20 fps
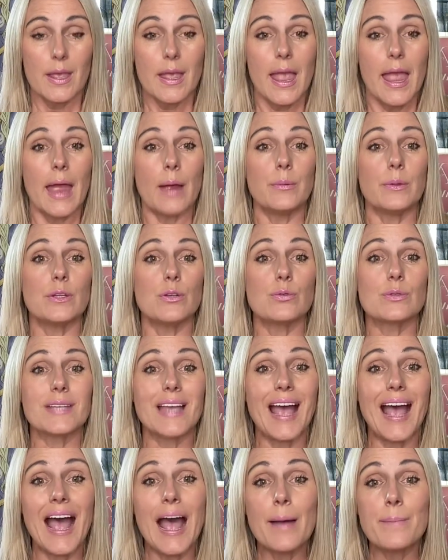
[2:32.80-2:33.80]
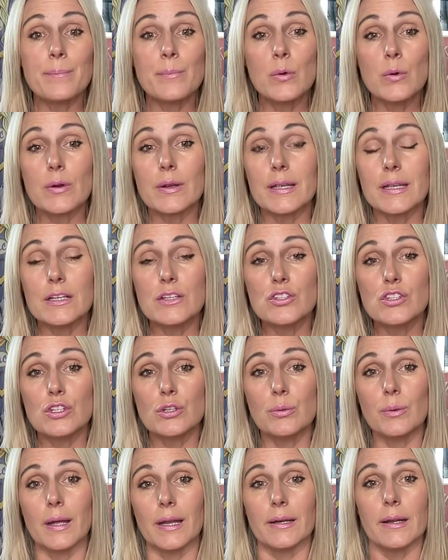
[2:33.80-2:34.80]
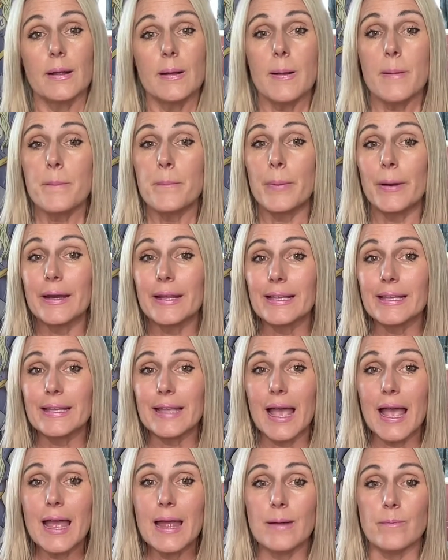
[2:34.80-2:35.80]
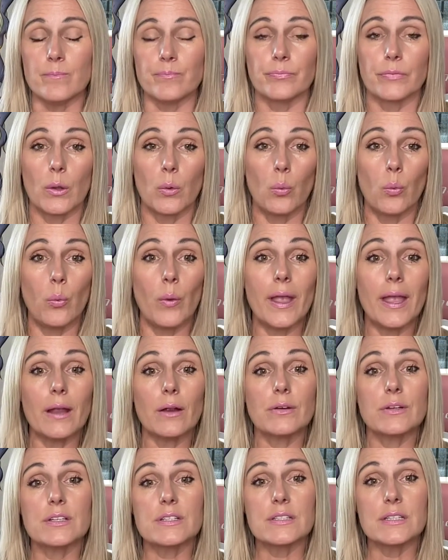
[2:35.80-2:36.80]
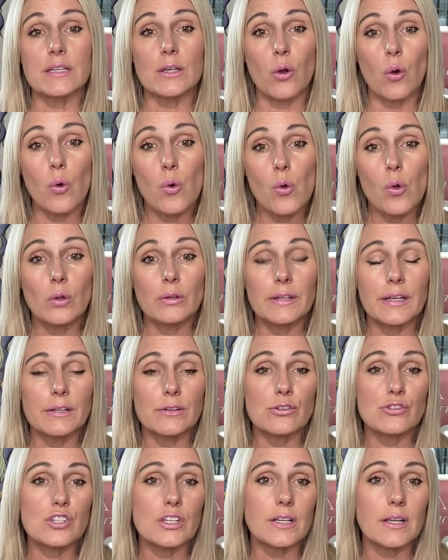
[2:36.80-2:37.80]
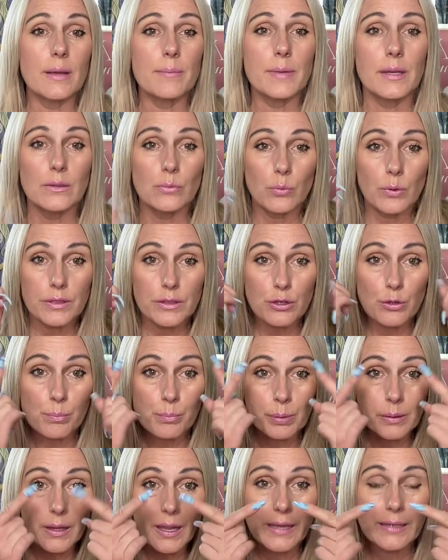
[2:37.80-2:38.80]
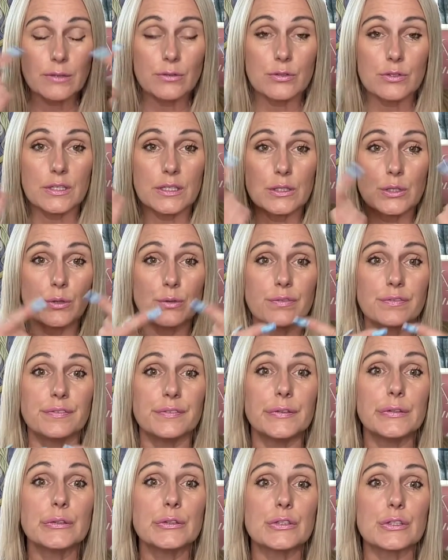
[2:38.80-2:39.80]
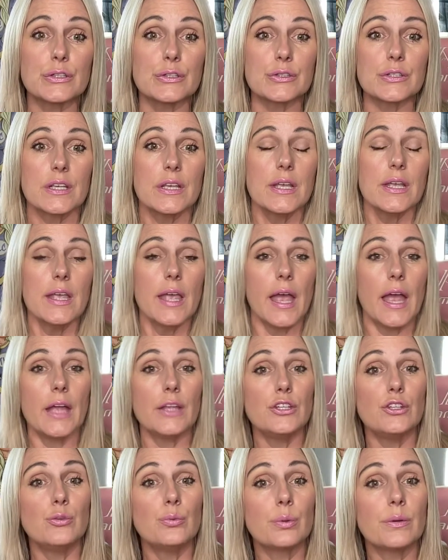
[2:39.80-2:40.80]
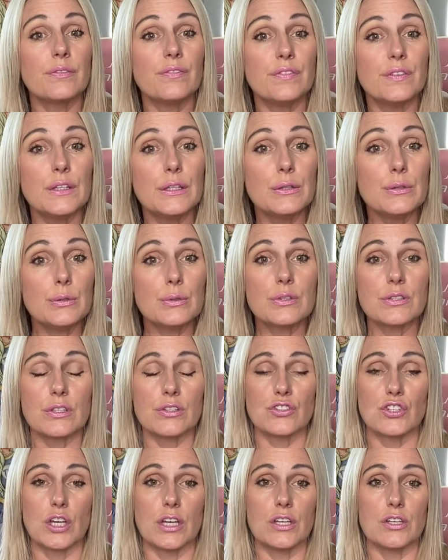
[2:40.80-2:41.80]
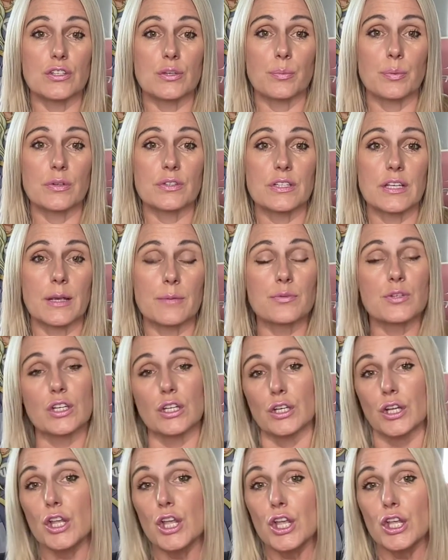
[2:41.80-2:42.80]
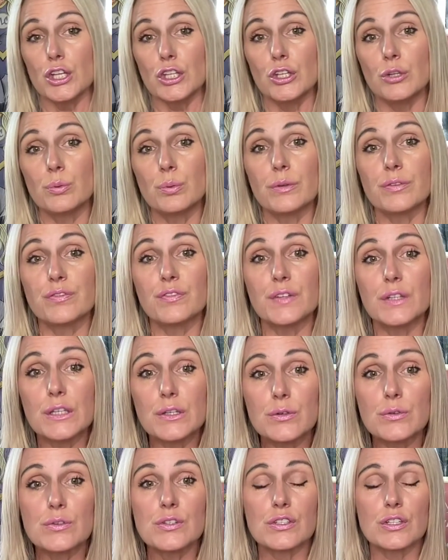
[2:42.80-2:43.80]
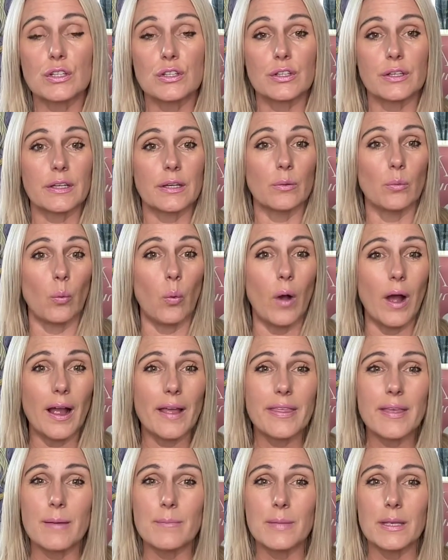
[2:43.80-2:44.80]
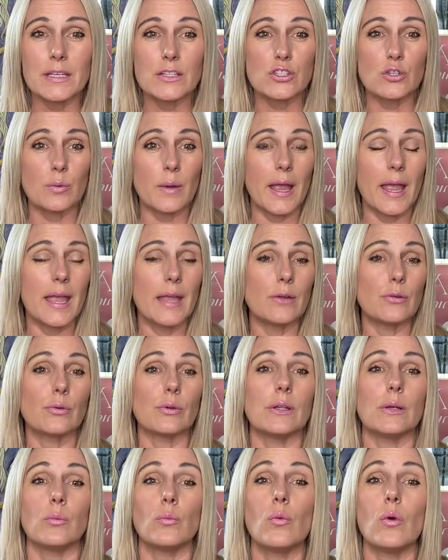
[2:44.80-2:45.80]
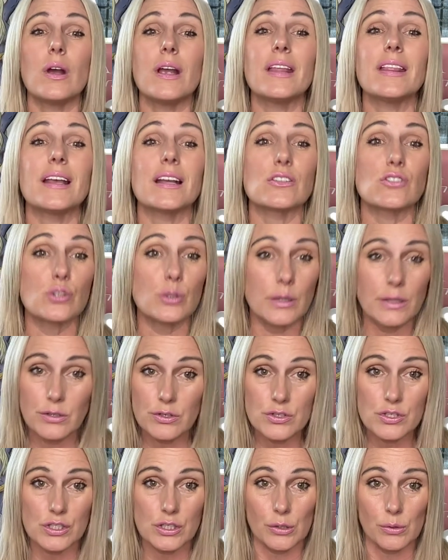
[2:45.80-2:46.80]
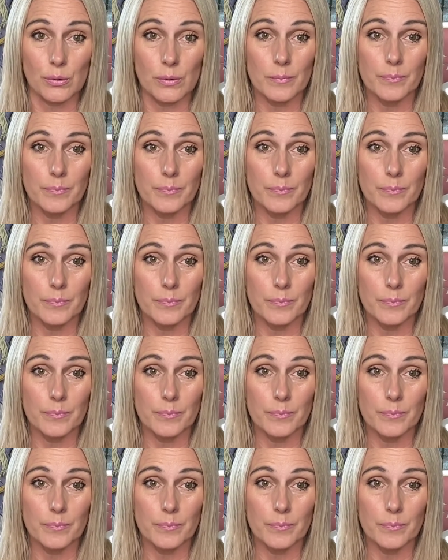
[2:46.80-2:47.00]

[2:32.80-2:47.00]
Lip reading: And when you tap more into it, but again, where does the old energy come in? When your blinders and your filters, and you refuse to change a perception. You refuse to look at why that makes you angry and why that triggers you.